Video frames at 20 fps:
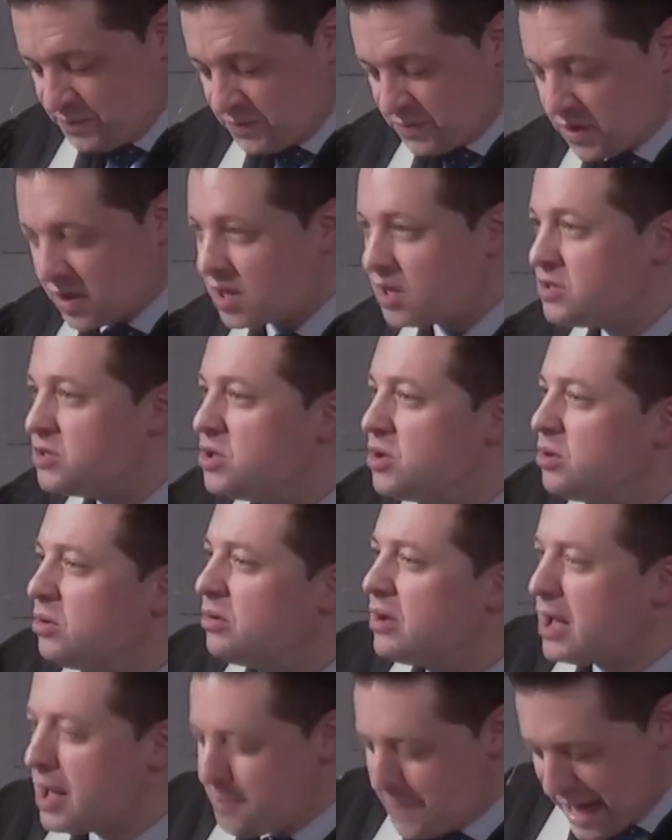Can
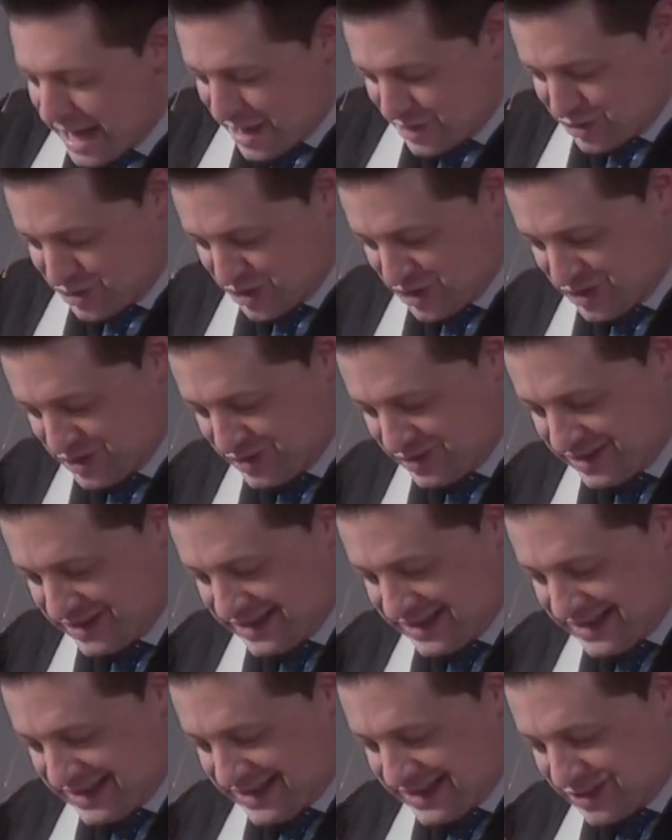you imagine
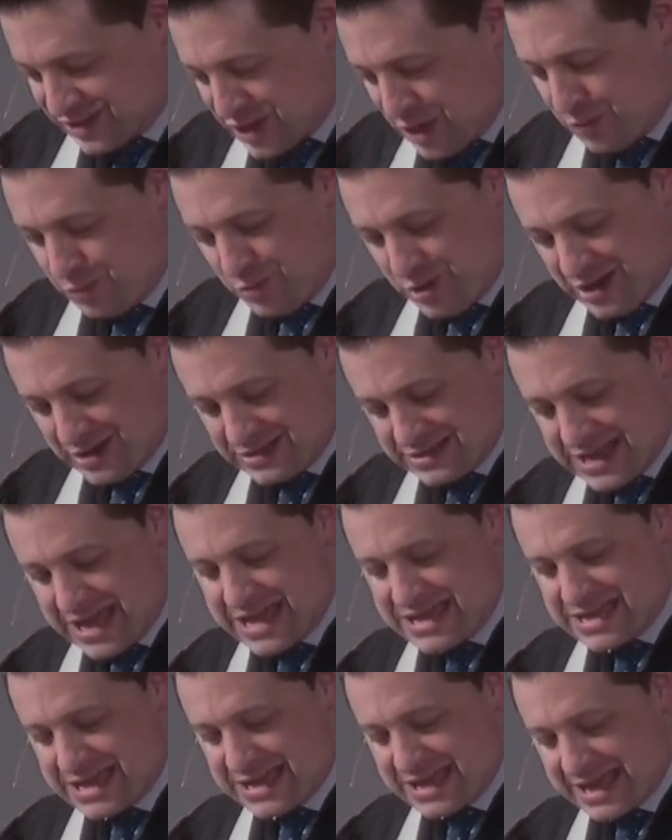someone
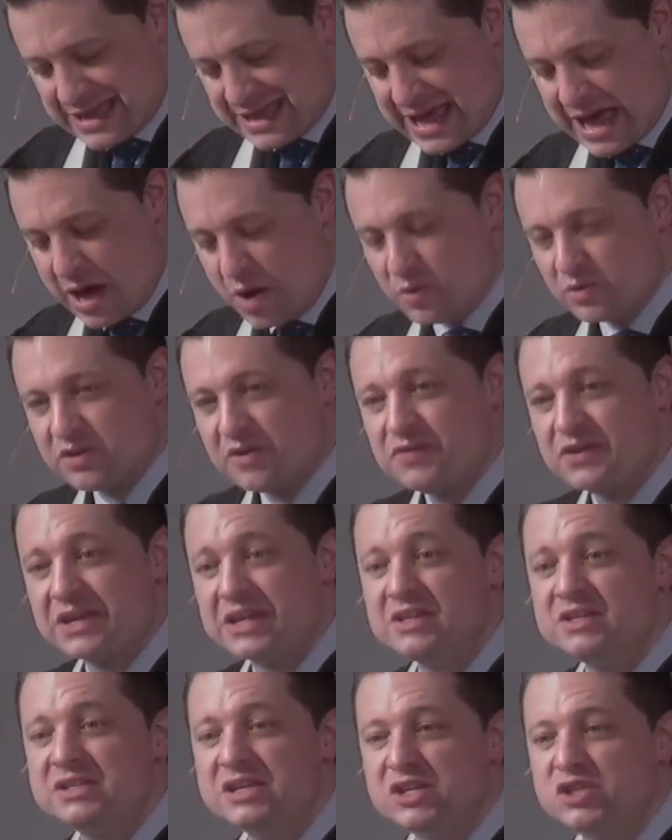taking account of the
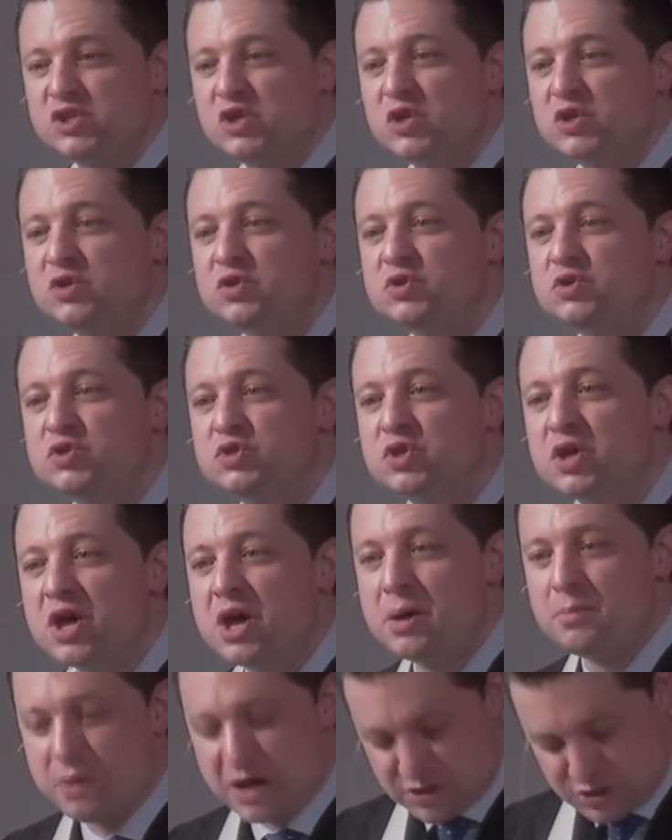conditions,
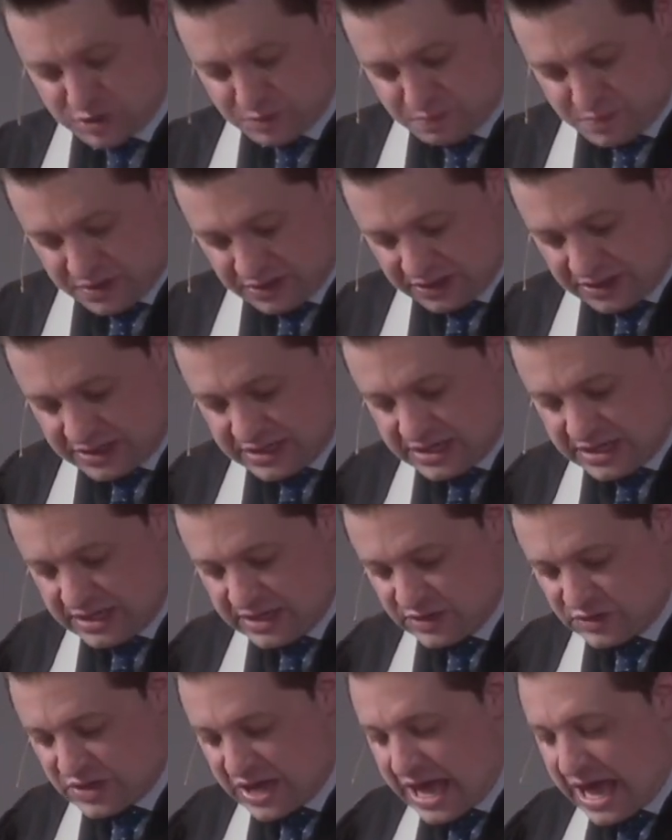
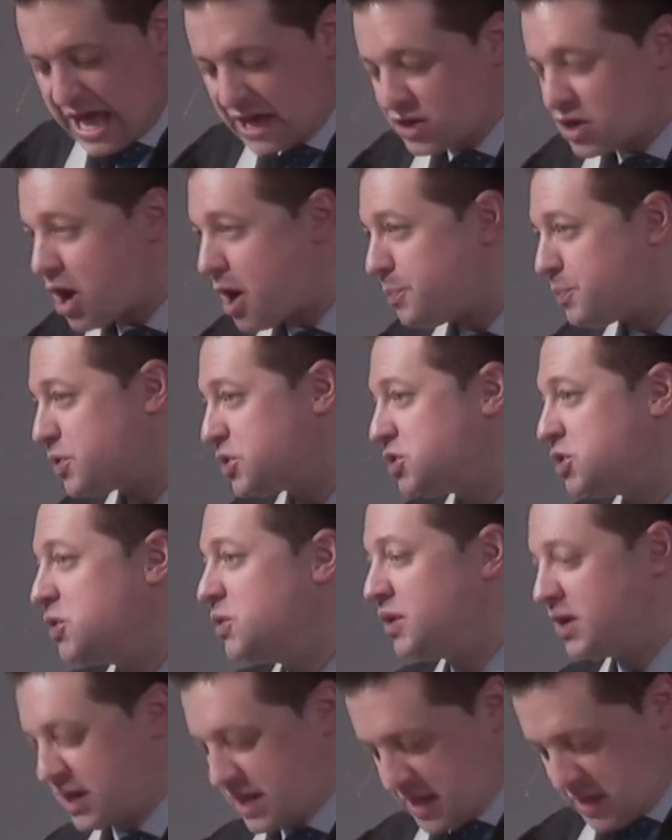possibilities, and
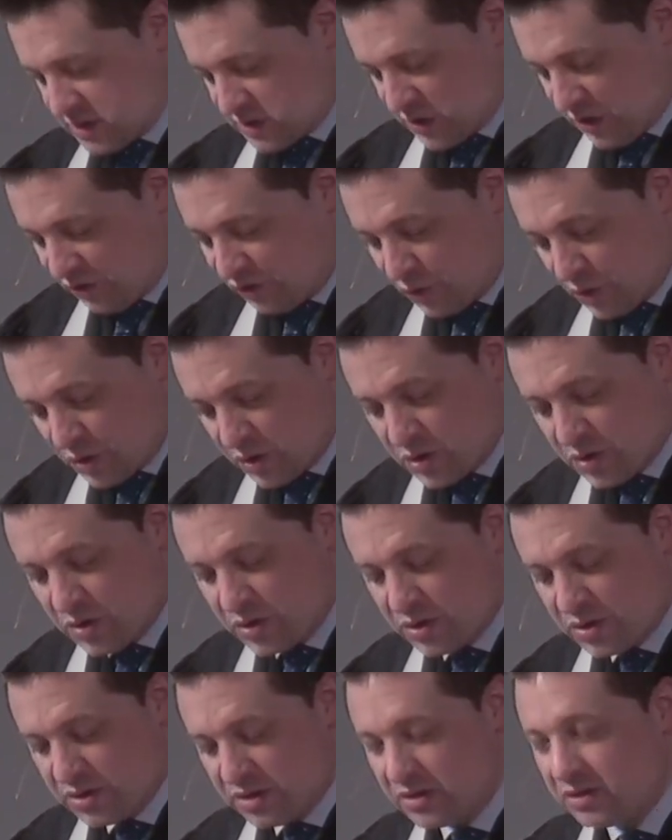opportunities for
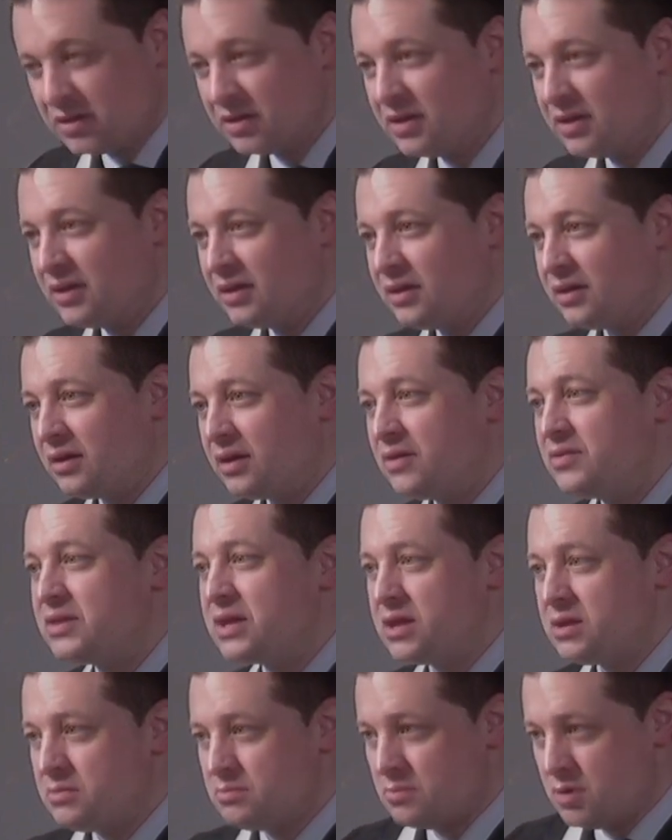good? and
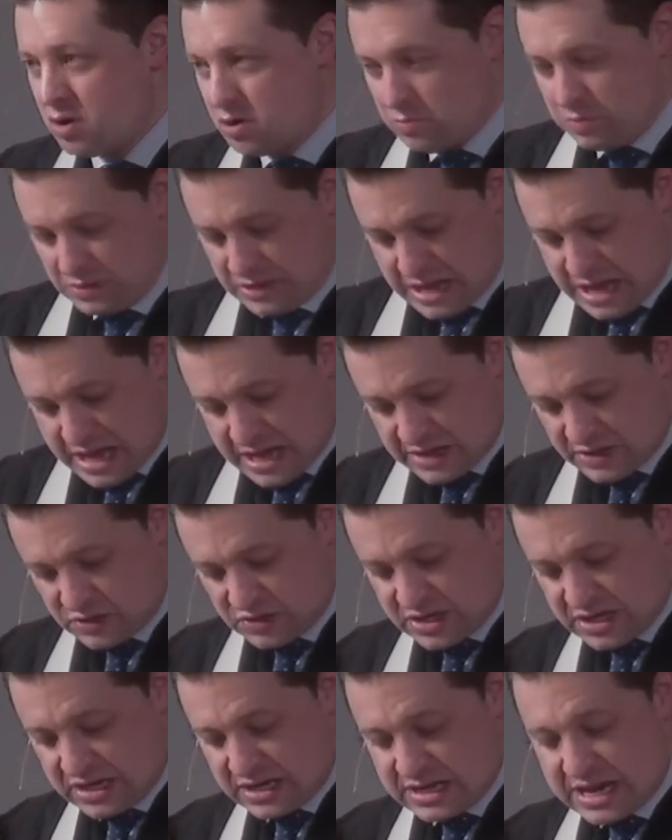then
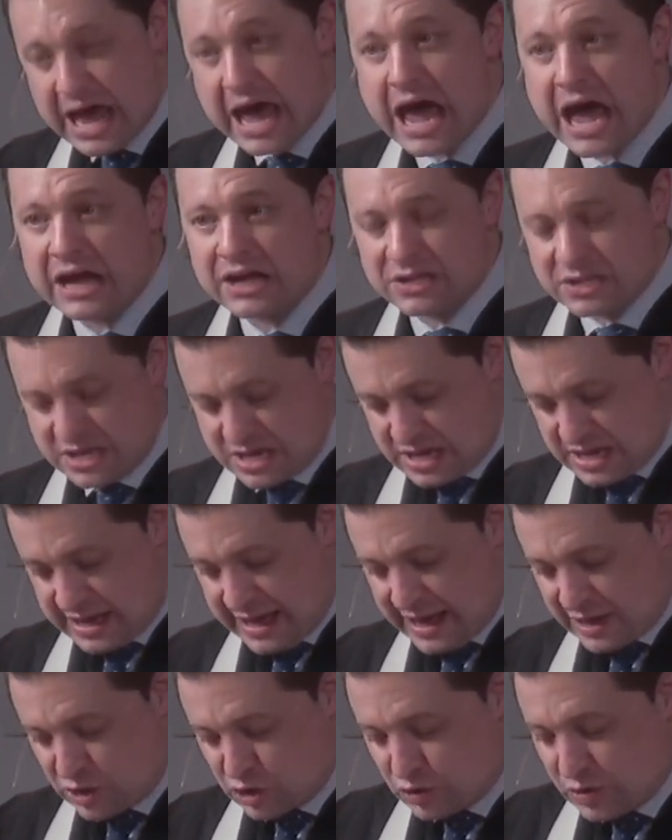mobilizing and acting
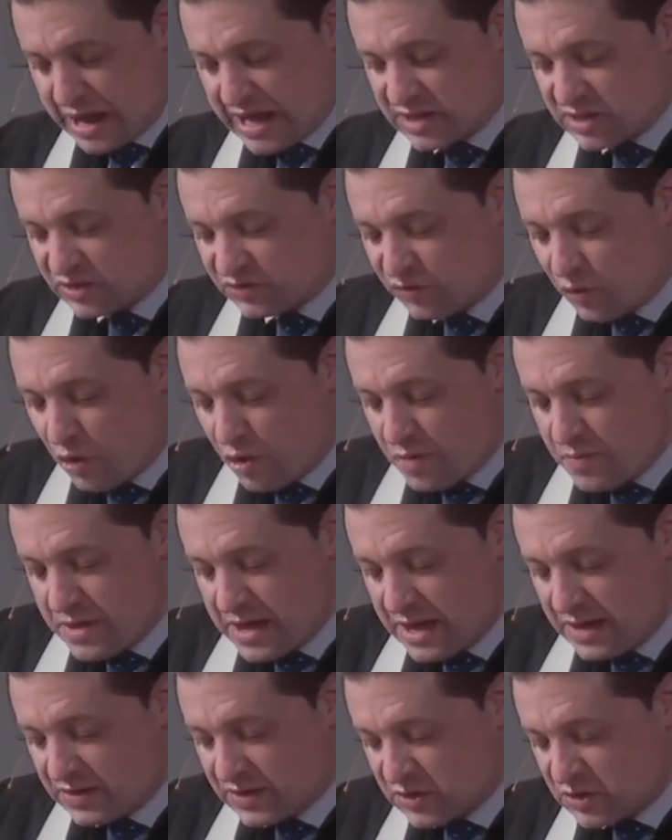and
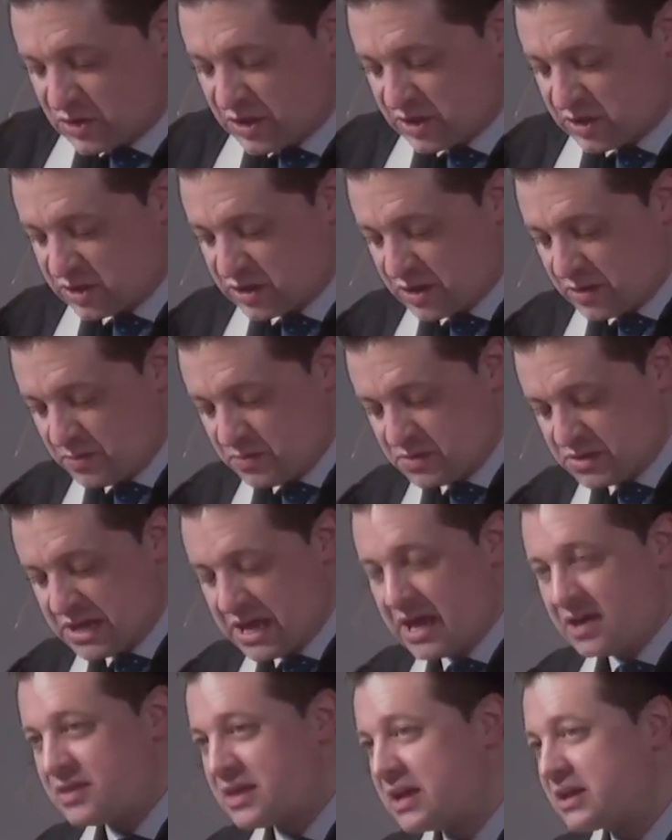transforming the systems
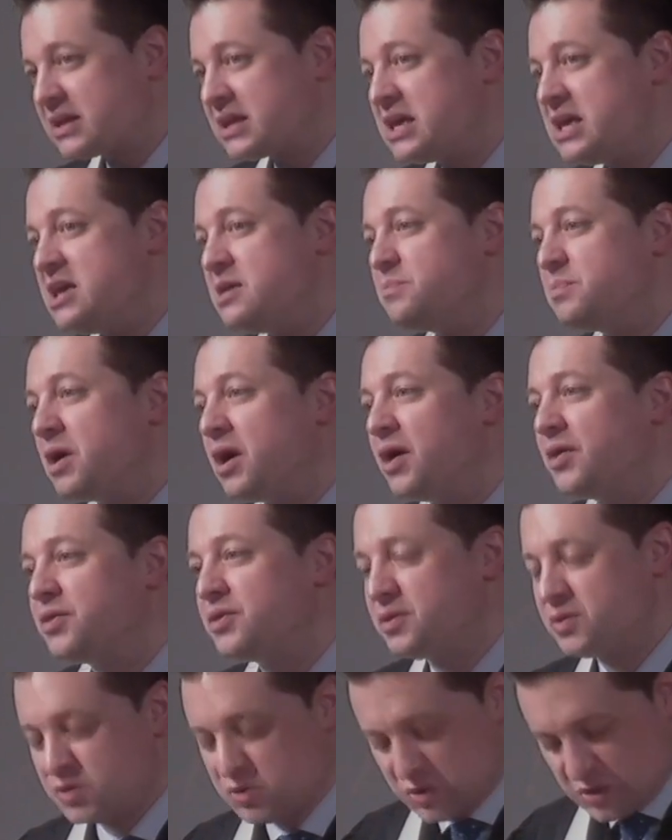that keep
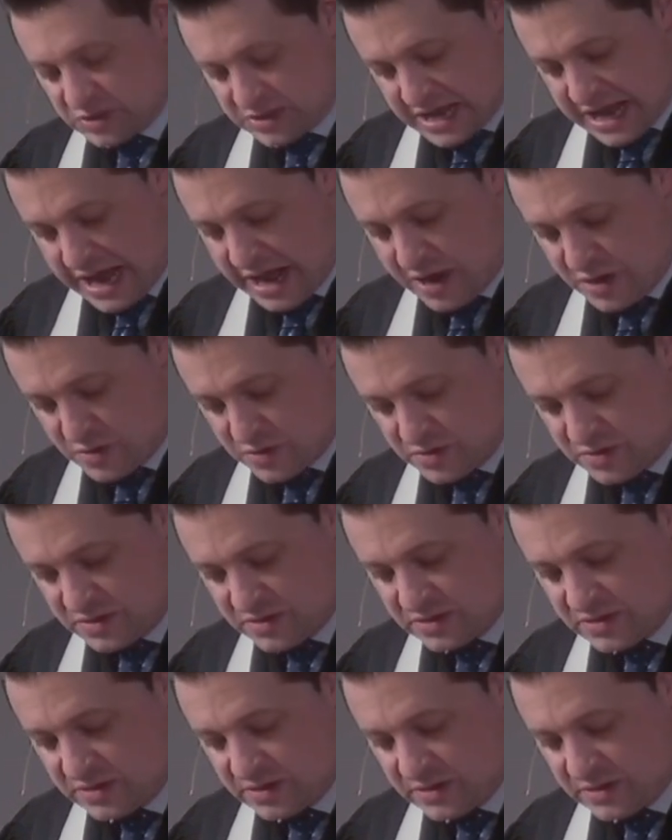others down.